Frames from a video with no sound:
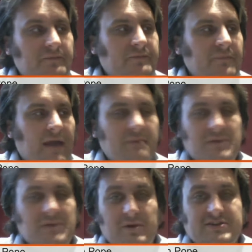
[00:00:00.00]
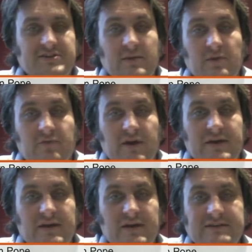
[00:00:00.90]
MWC will have
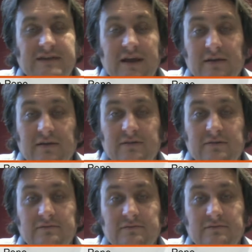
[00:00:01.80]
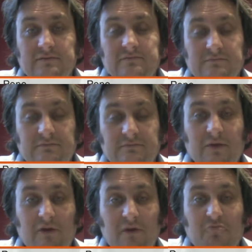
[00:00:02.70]
recognized that. And there
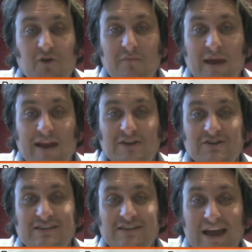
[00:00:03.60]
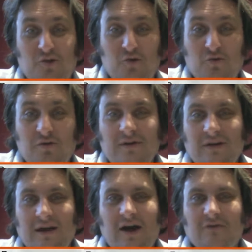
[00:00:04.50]
are product managers there who
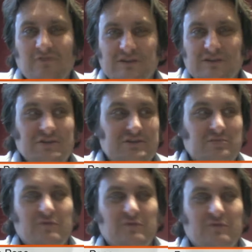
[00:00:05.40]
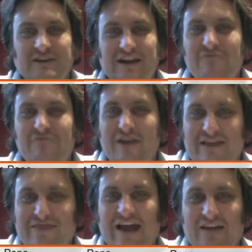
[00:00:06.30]
are responsible for delivering
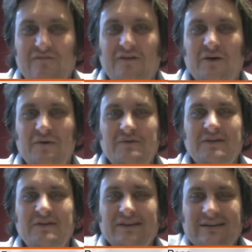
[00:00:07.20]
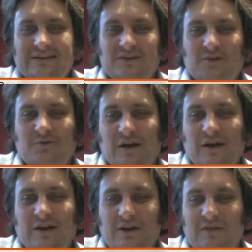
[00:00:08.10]
that phone. So
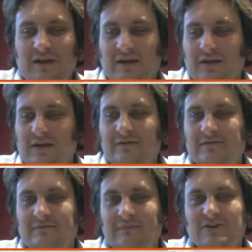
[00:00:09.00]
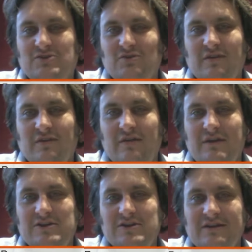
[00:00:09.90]
they're going to make sure that their
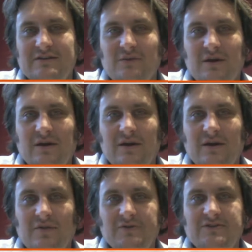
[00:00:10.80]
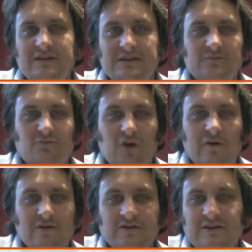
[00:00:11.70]
engineers are working on those things and
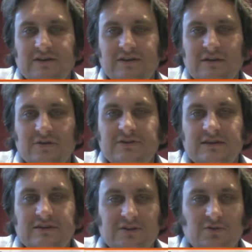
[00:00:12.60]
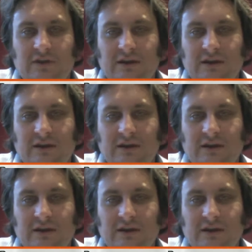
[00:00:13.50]
prioritizing those things accordingly.